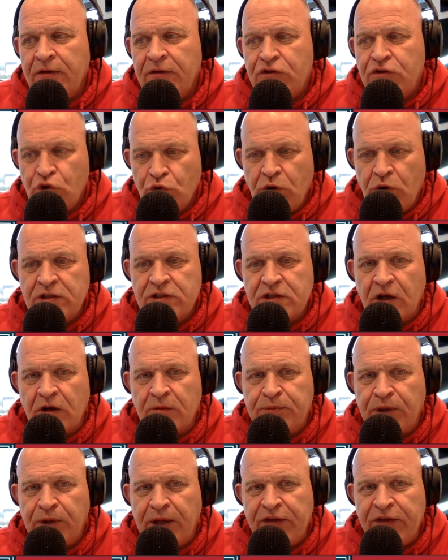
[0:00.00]
Two
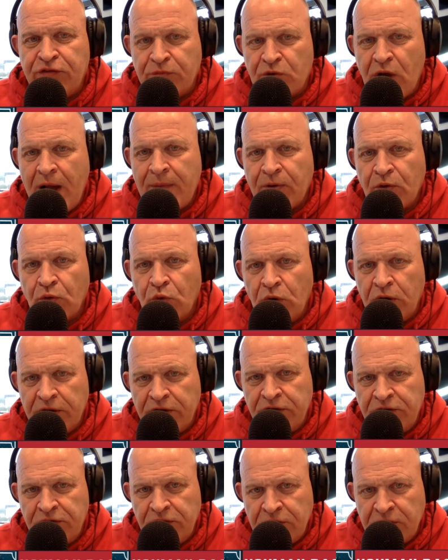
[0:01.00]
unsung plays from Robert Woods,